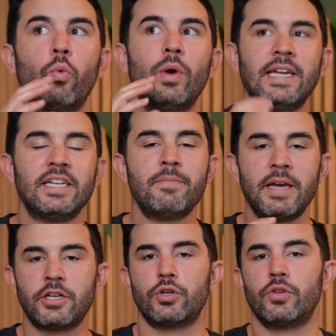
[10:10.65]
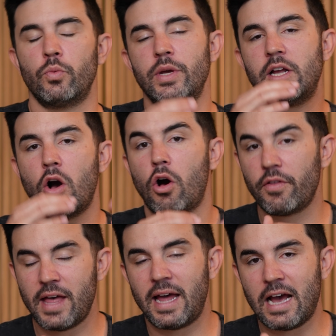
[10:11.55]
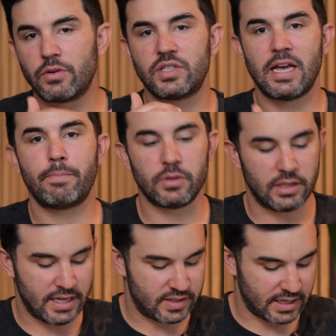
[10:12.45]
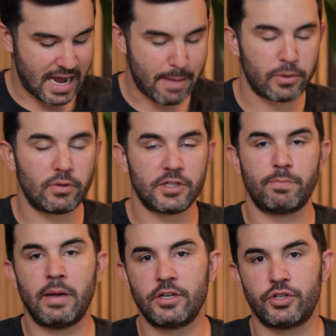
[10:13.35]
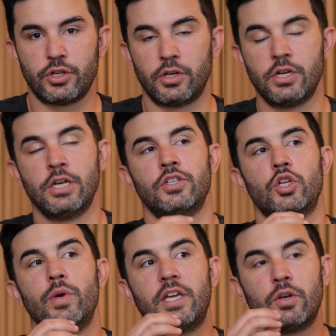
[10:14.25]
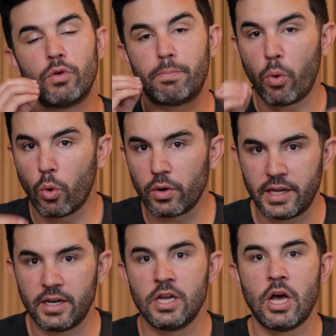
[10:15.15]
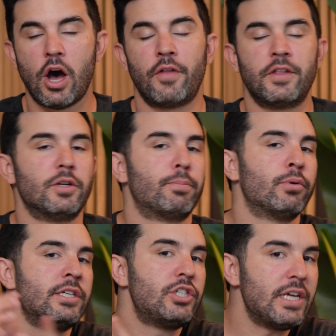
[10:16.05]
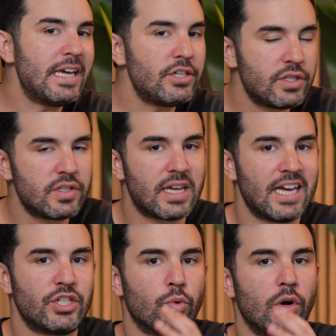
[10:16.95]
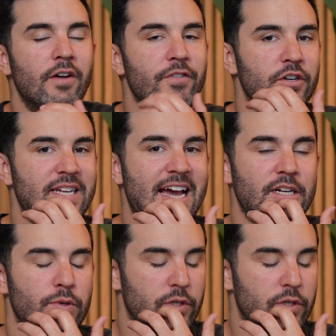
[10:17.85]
we need to make sure that we call that out separately as a capital expenditure so we can report it on the depreciation schedule of your tax